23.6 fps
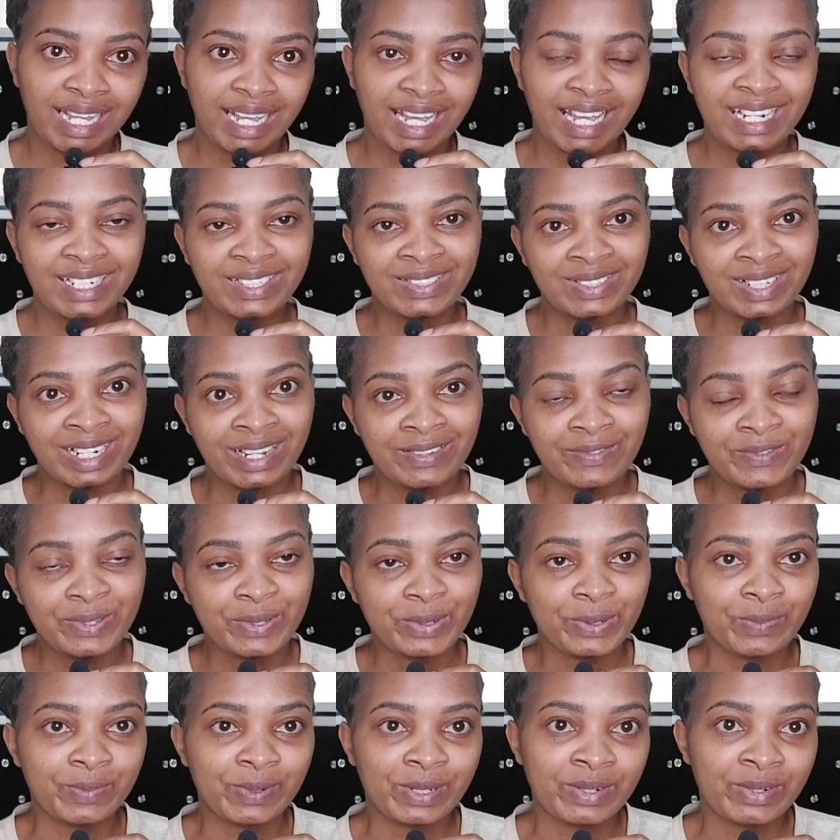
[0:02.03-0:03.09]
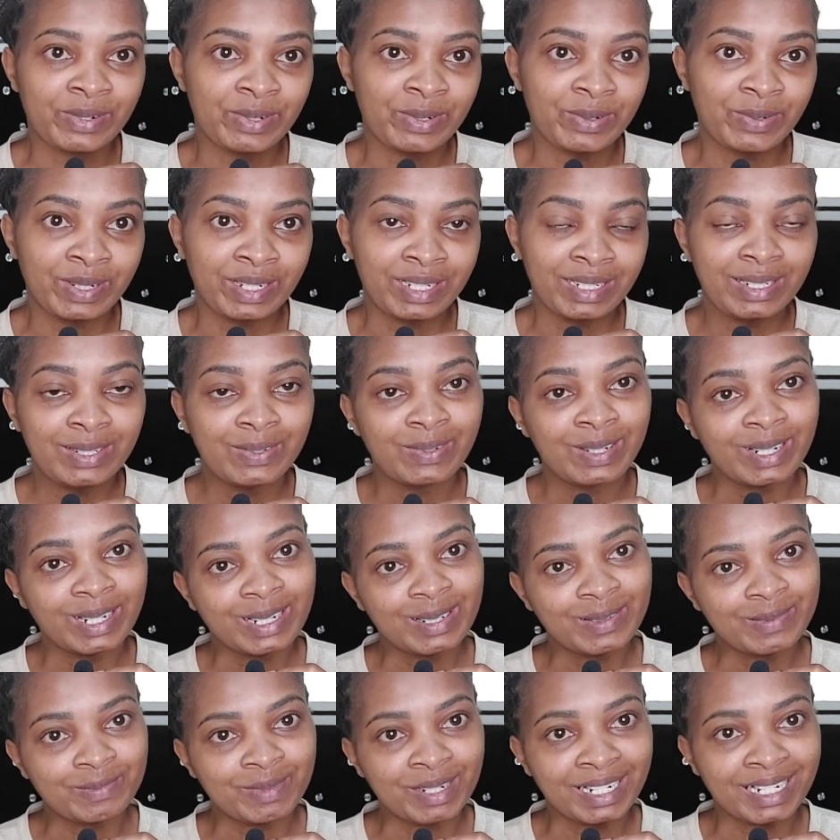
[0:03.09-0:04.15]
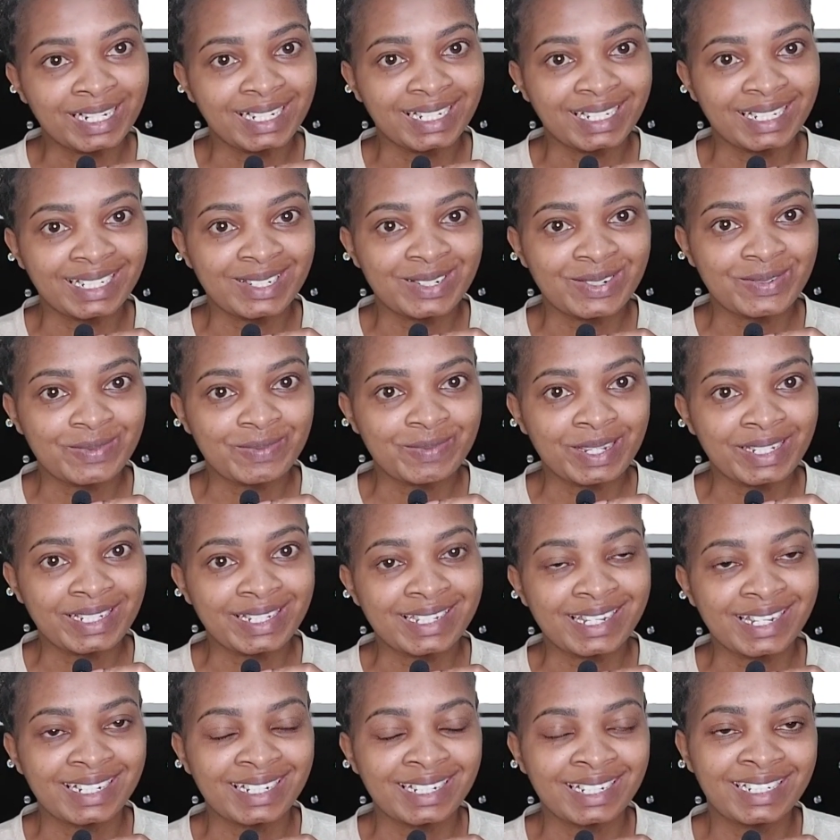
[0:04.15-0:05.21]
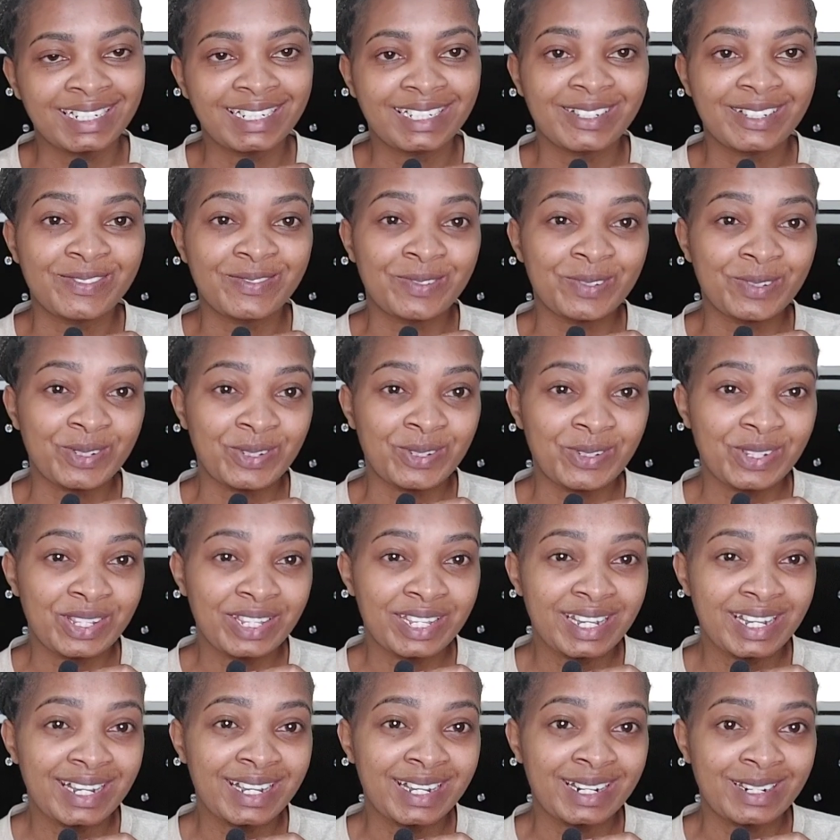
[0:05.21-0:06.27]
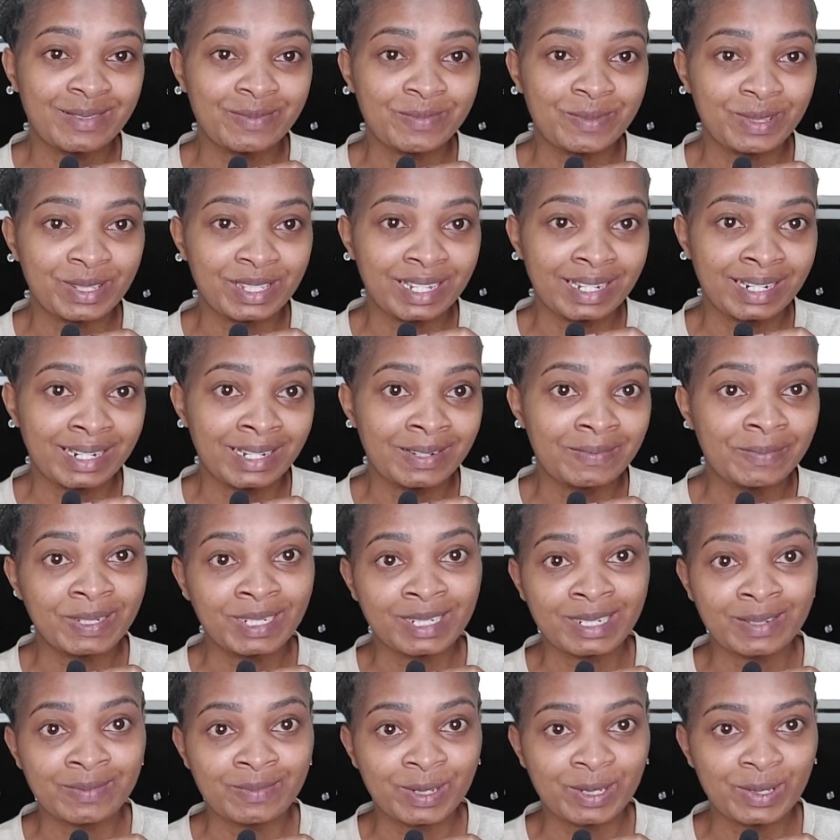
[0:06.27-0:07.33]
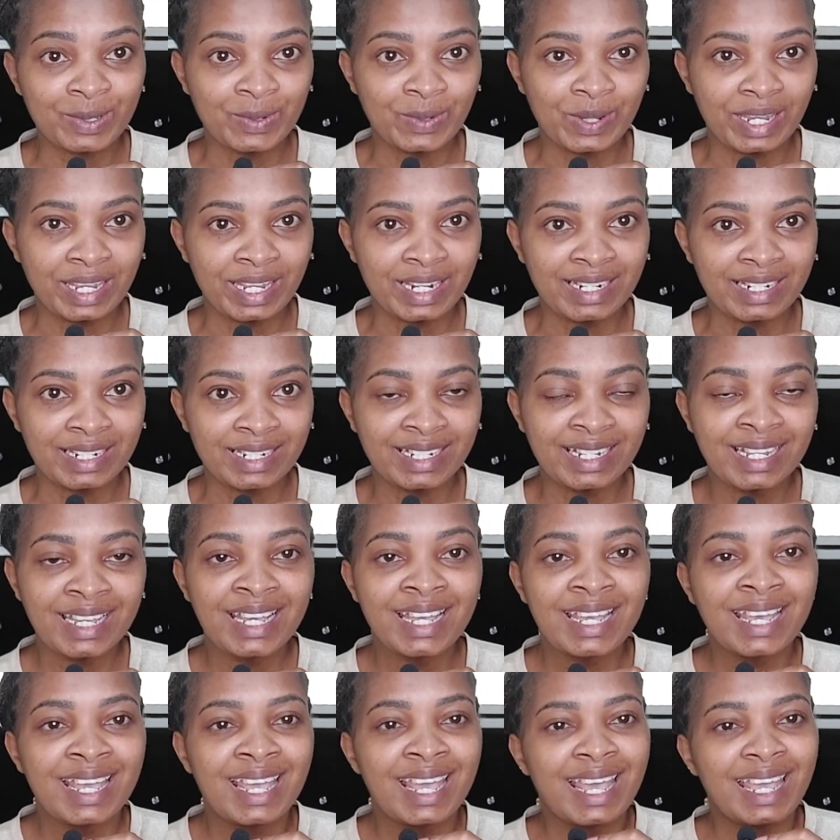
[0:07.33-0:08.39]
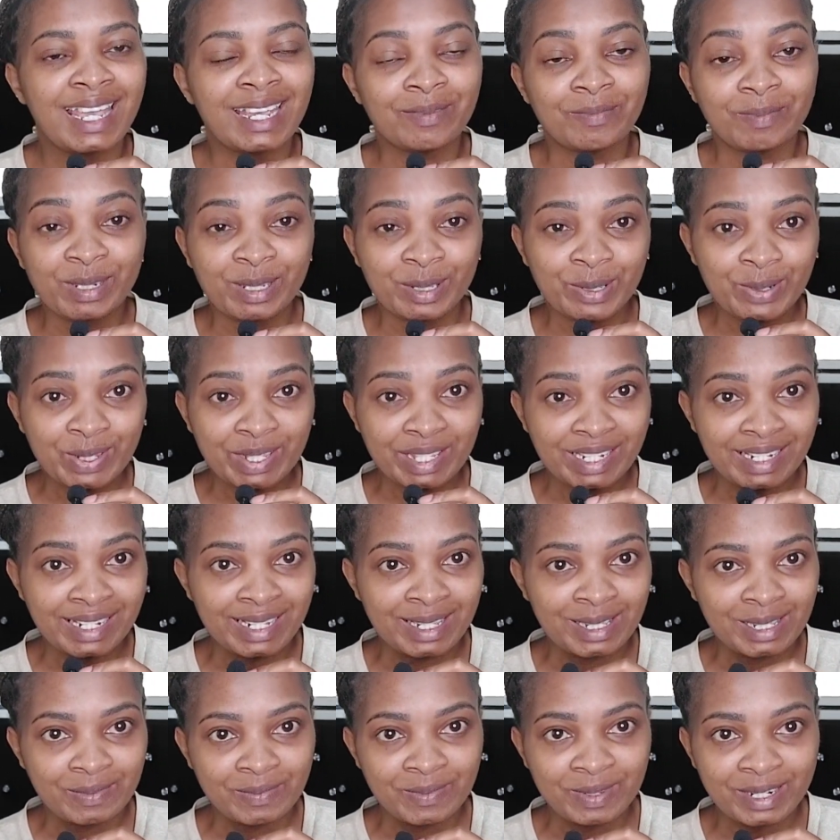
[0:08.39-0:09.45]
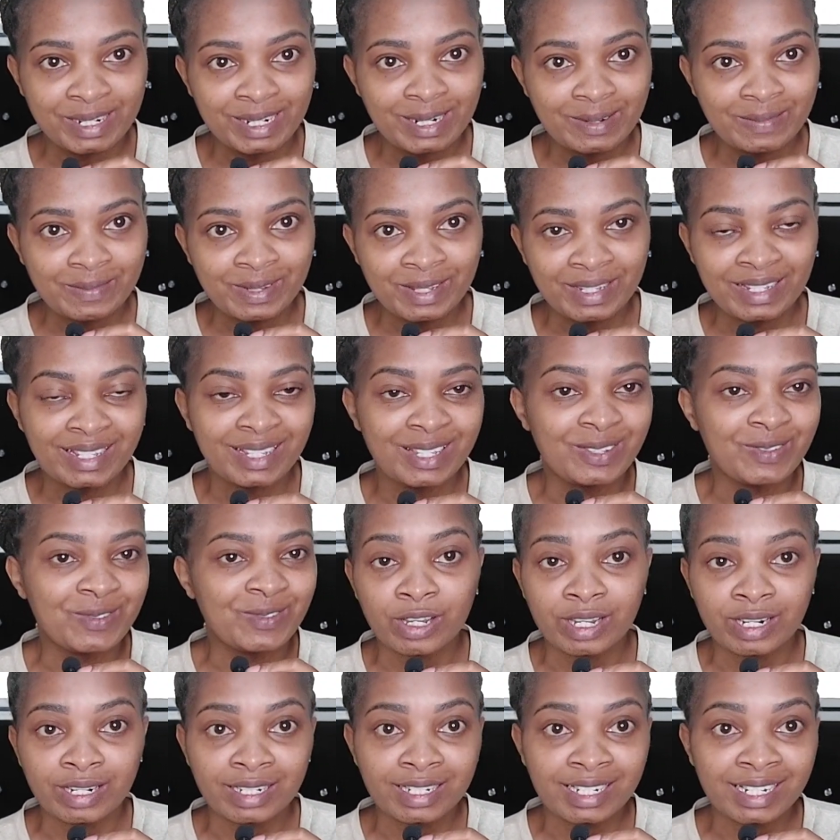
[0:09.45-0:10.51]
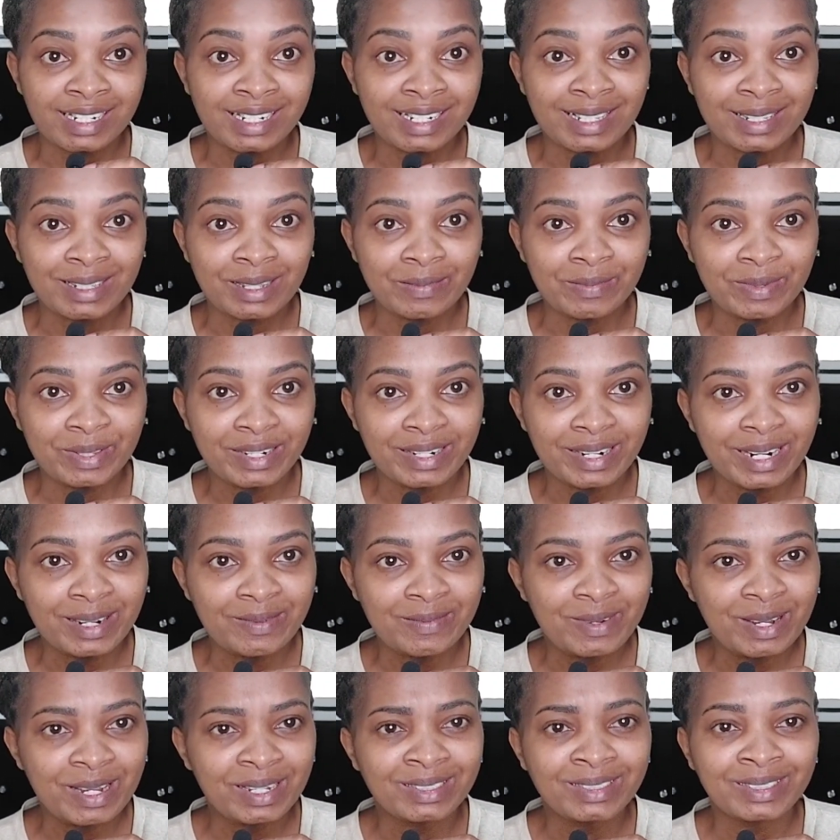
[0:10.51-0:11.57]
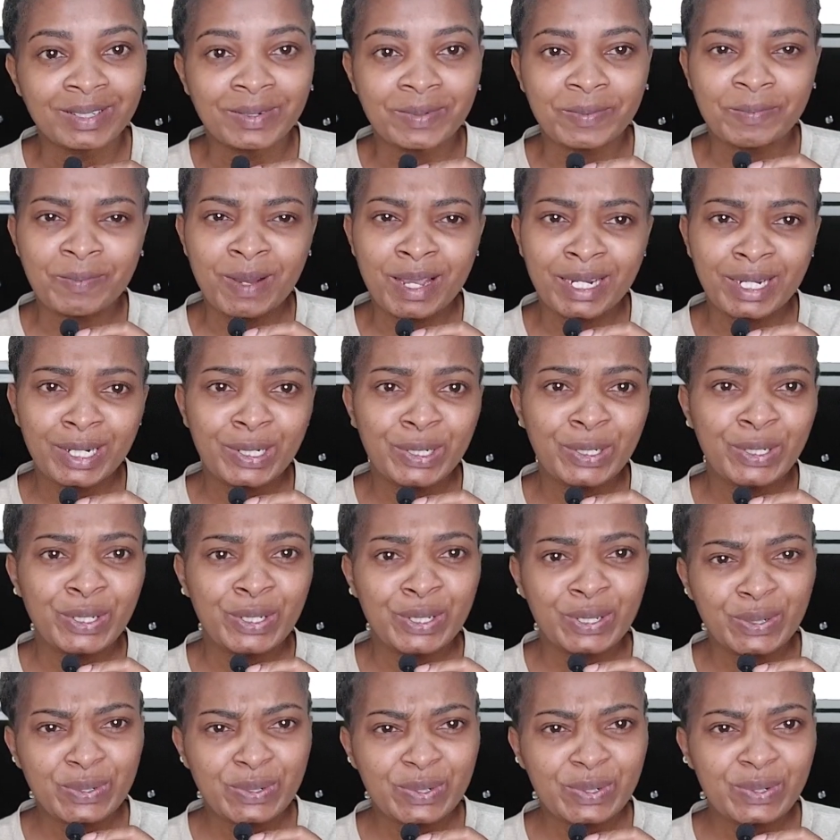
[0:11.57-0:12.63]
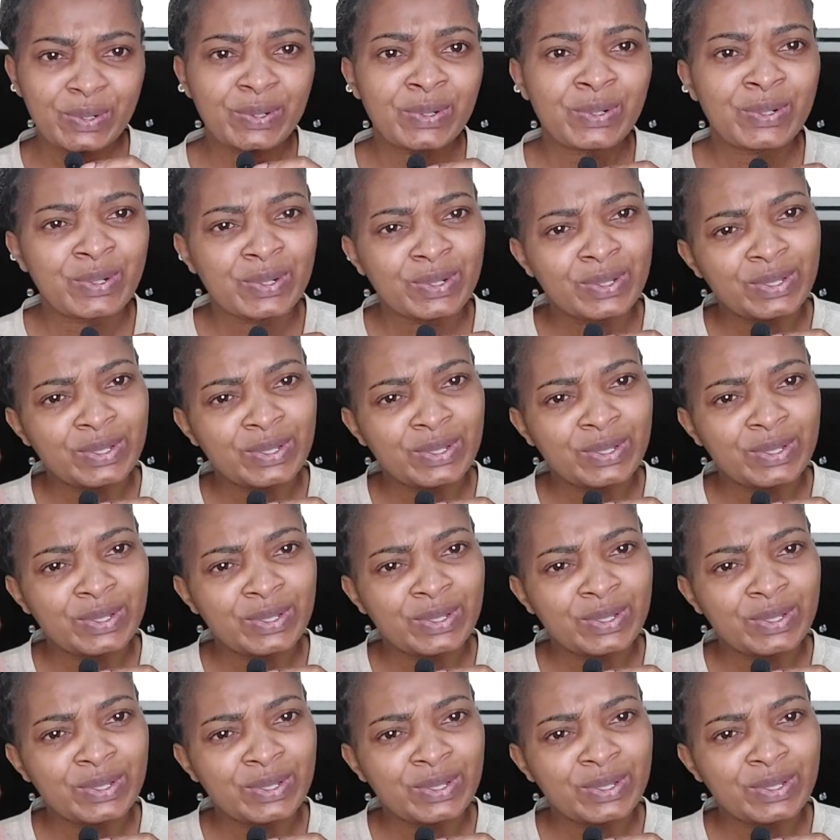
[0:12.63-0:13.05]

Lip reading: Hello loves, hope you're doing well. Welcome back again to my channel. If you're new here, karibu sana. My name is Suhendri and please consider subscribing. If you are a returning subscriber, by now you know